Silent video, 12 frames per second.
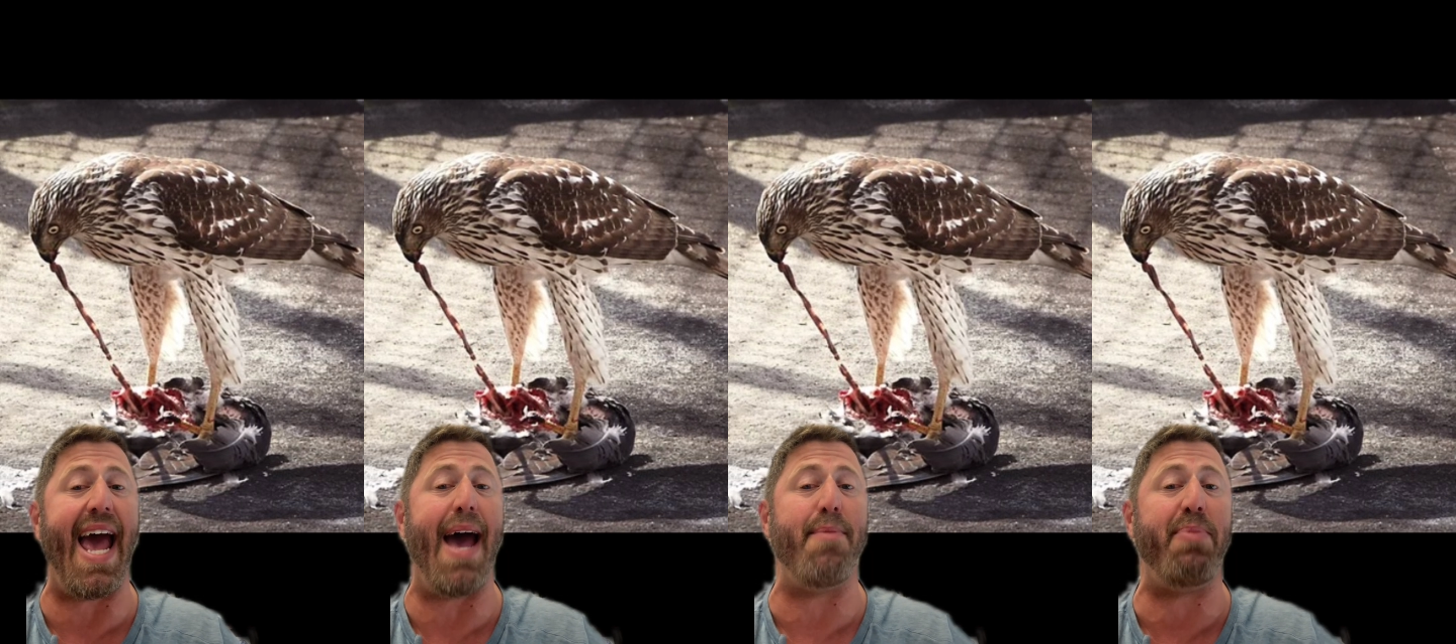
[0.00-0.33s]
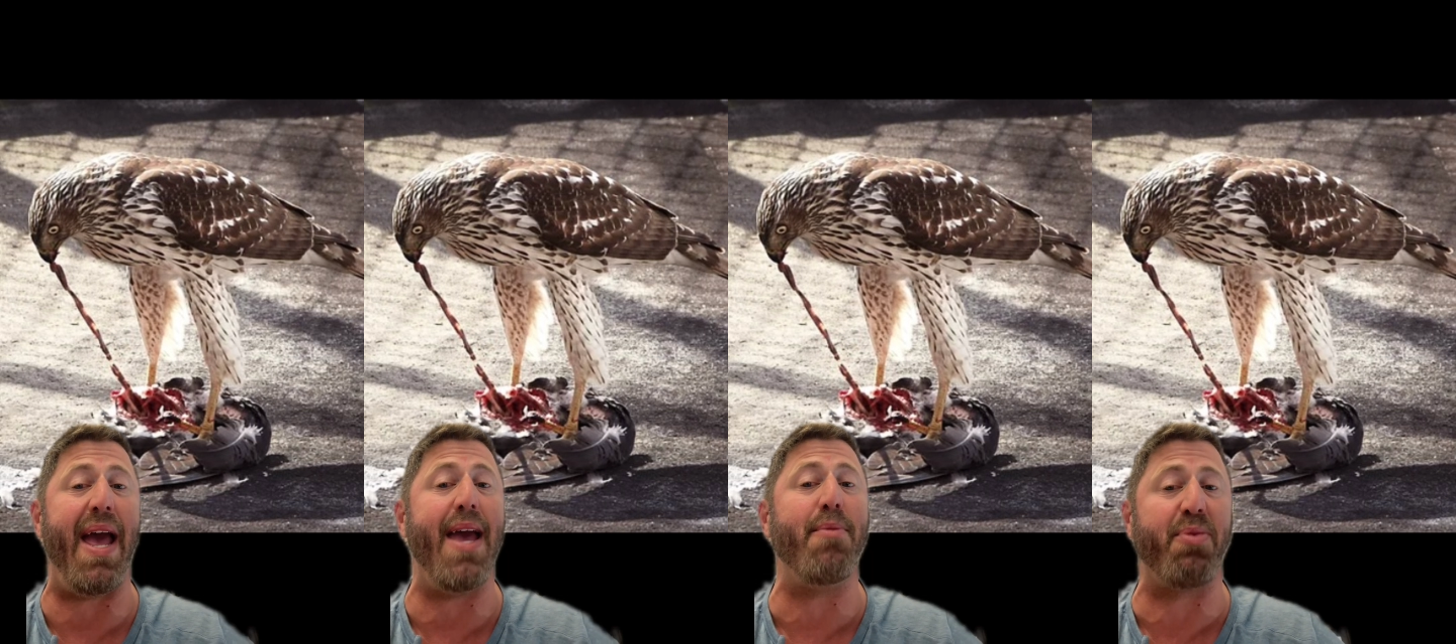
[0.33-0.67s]
at
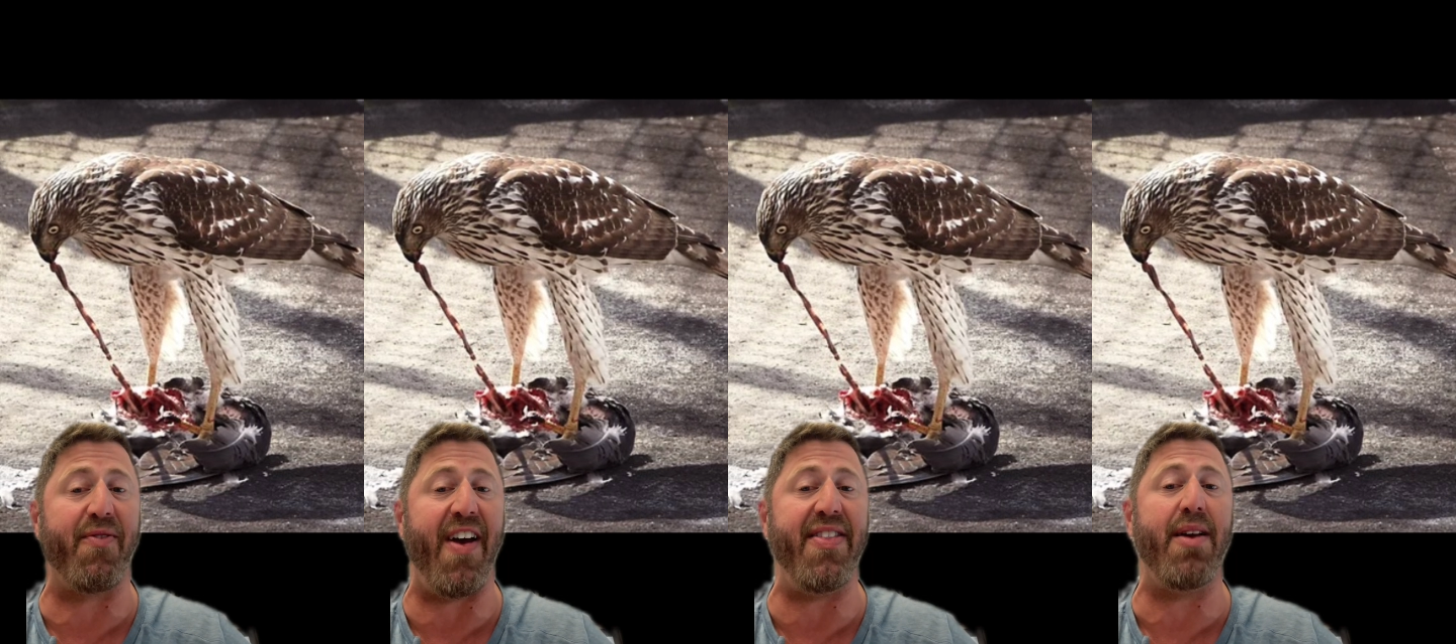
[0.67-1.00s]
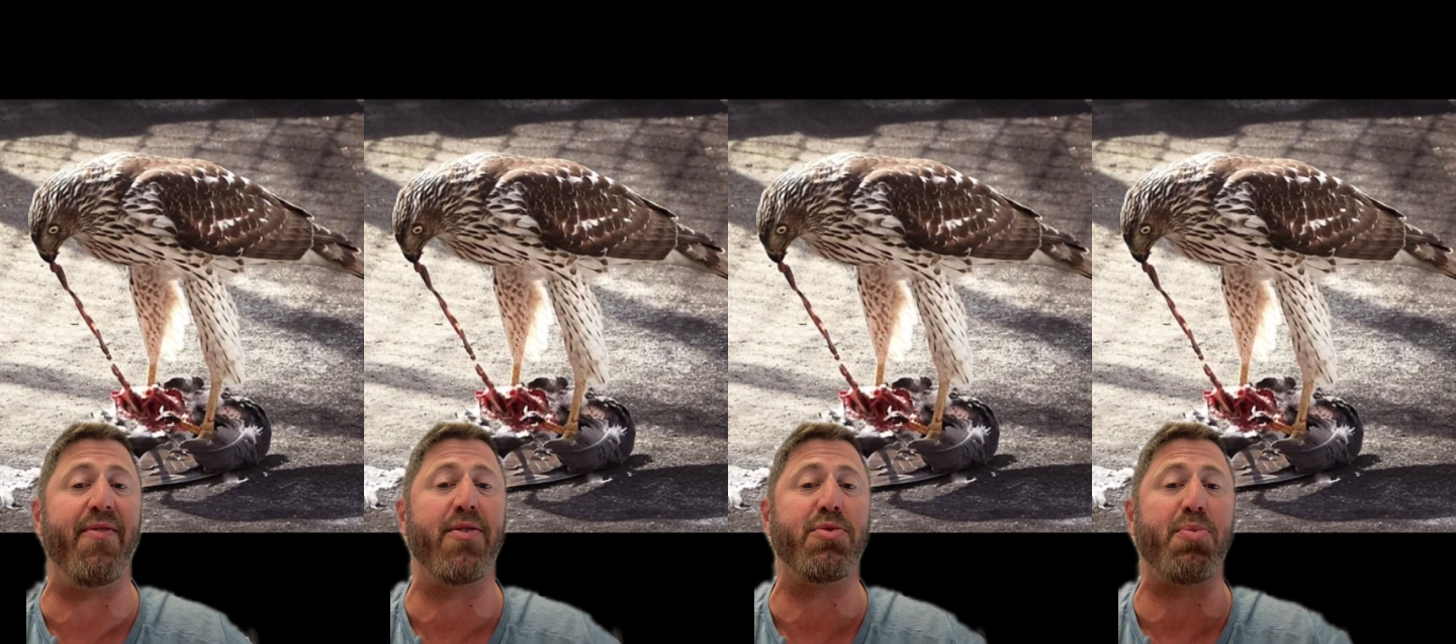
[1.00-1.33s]
bay and prevent
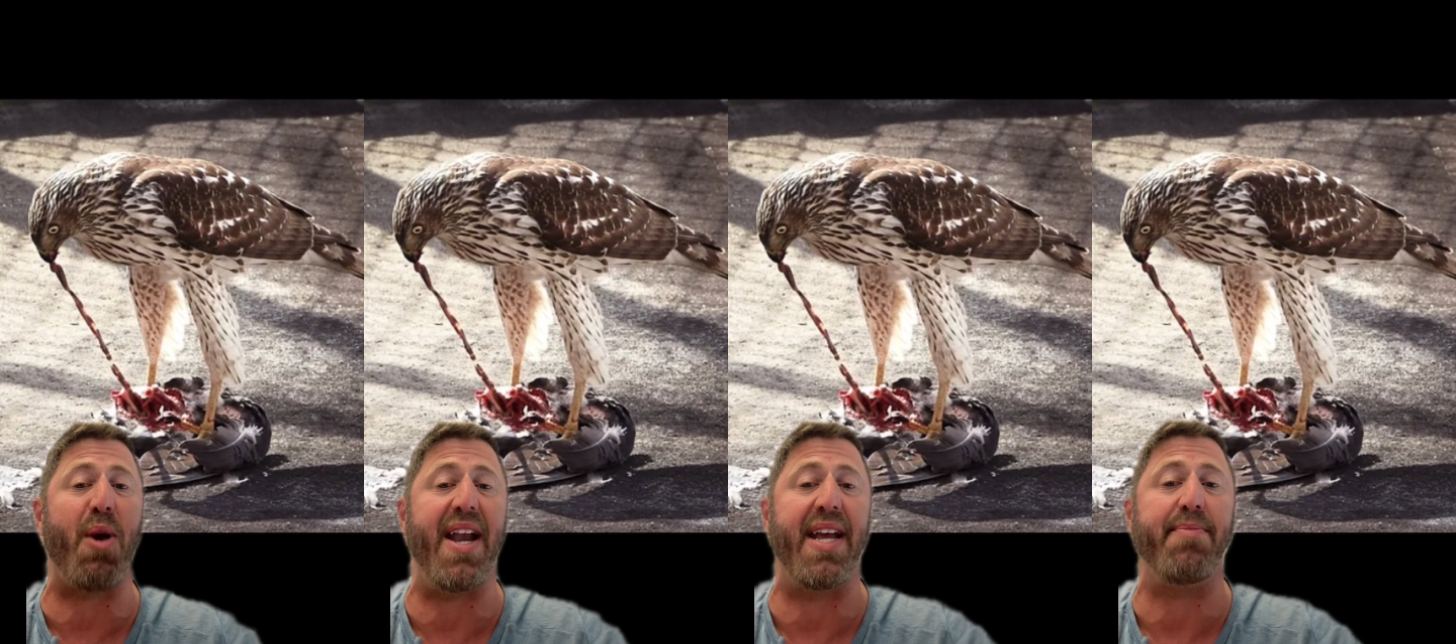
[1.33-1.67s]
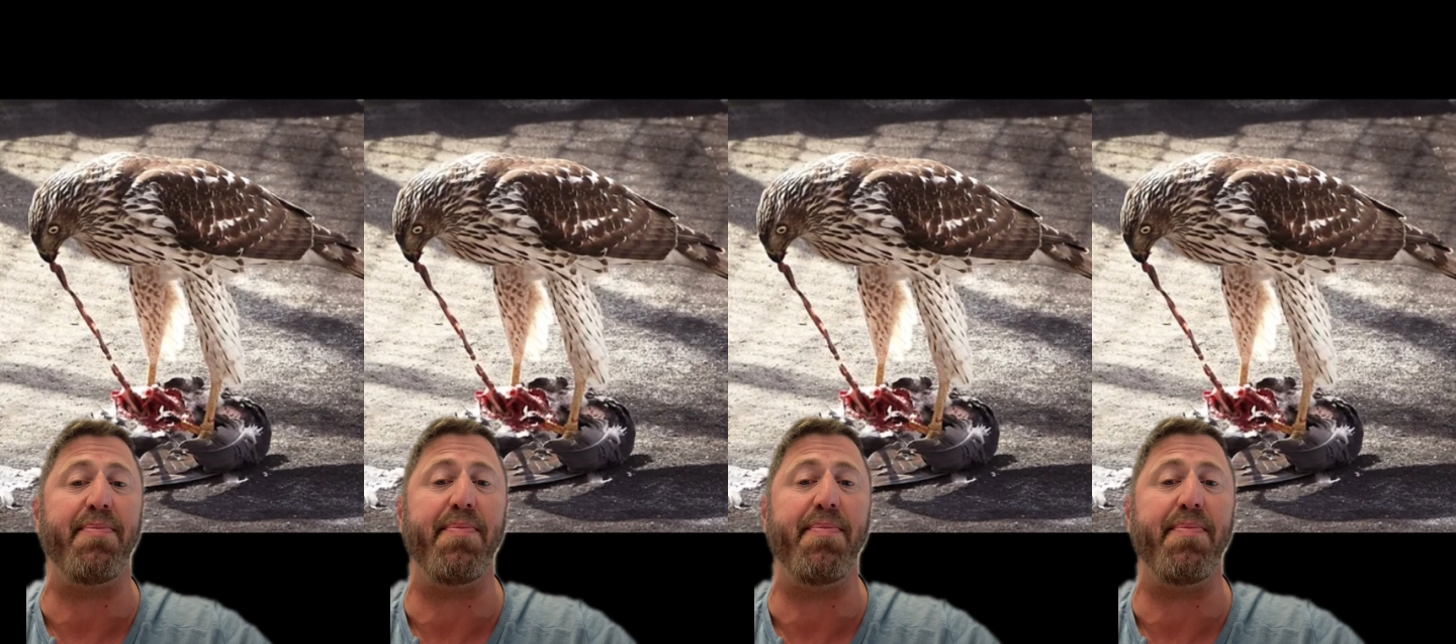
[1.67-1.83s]
them from spreading.